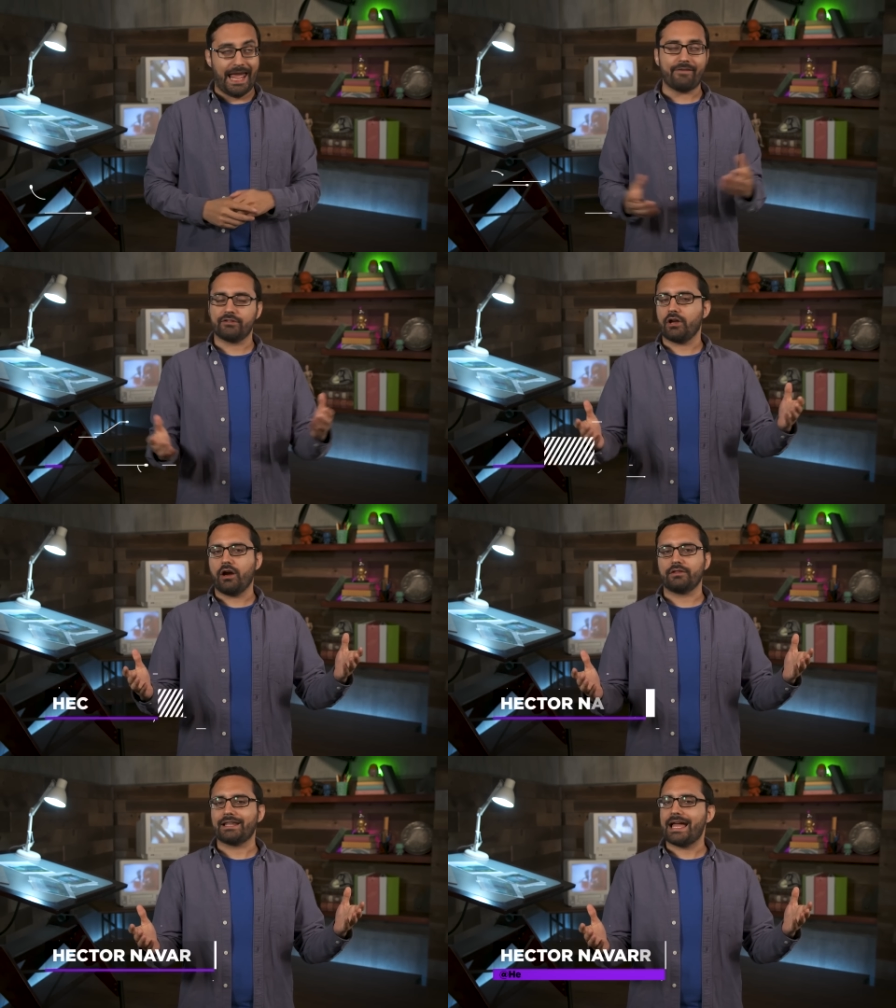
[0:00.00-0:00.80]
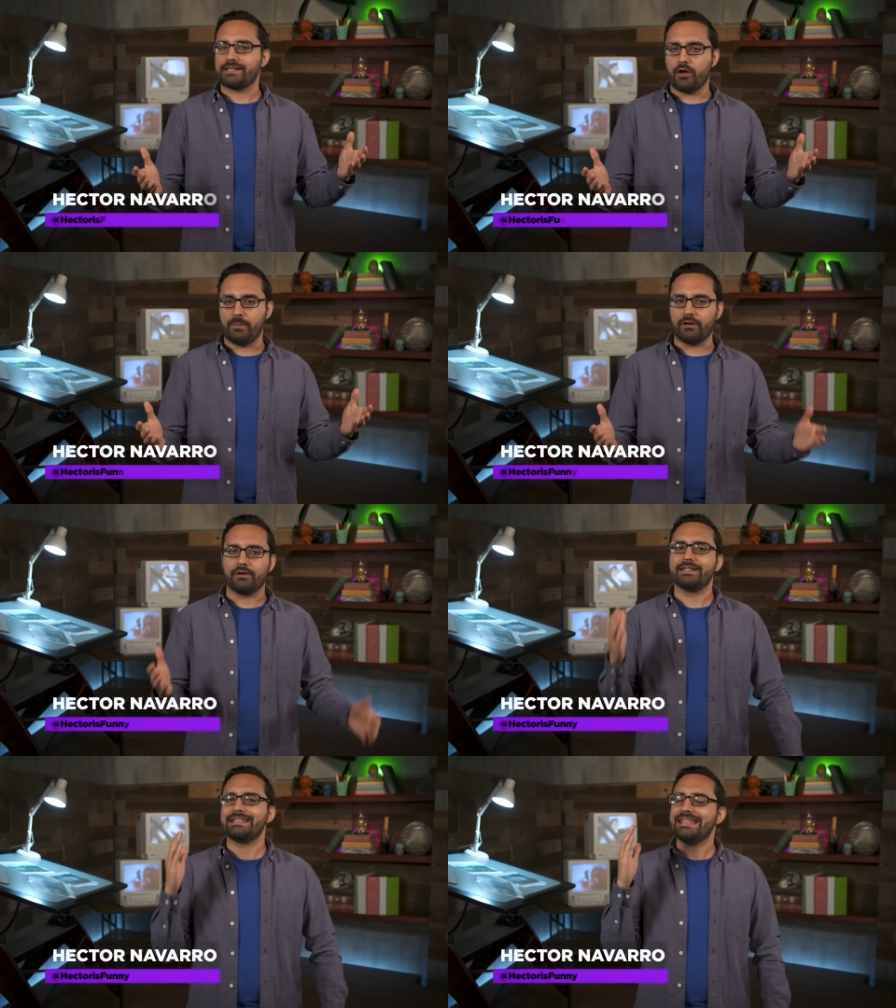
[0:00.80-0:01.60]
Avatar: The Last Airbender
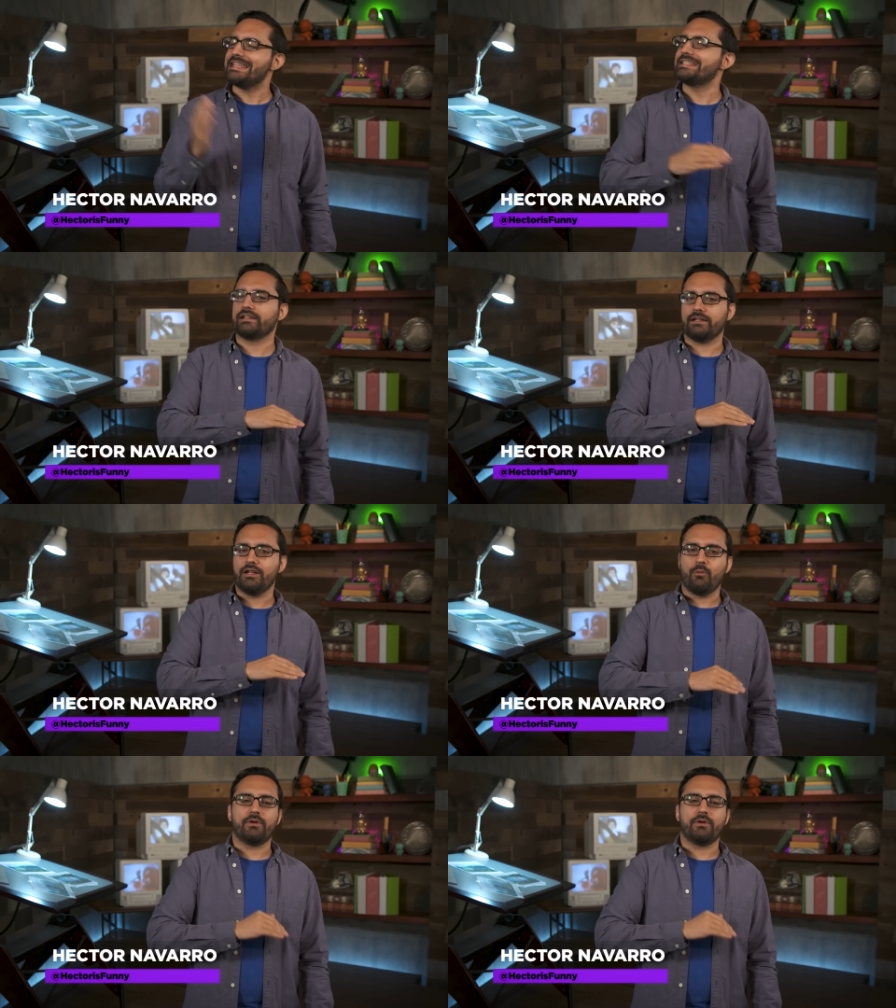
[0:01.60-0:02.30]
is easily